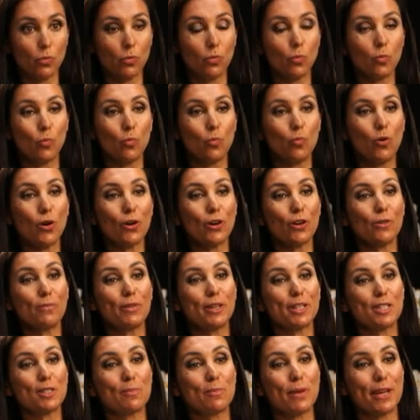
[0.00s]
What can
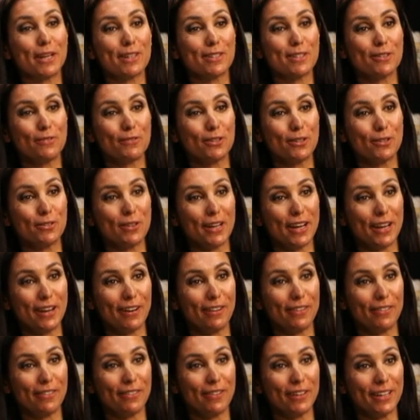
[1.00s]
we expect of you
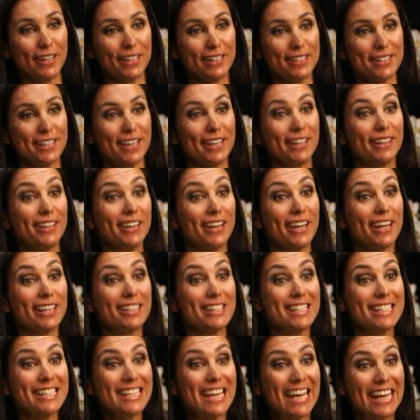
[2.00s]
now, say in the
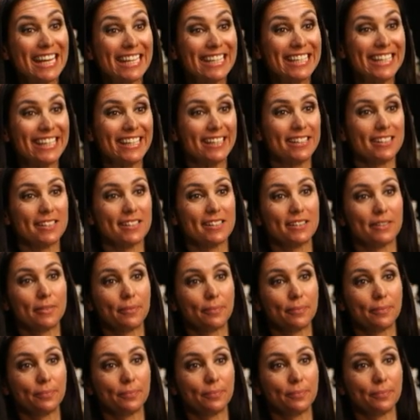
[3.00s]
next 10 years?